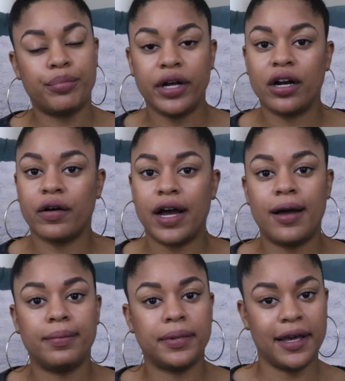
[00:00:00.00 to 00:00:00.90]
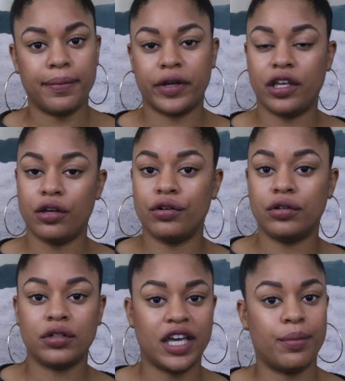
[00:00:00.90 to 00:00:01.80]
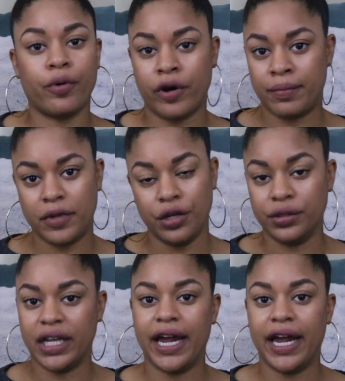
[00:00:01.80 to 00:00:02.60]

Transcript: put her up, keep her cute, keep her on mute.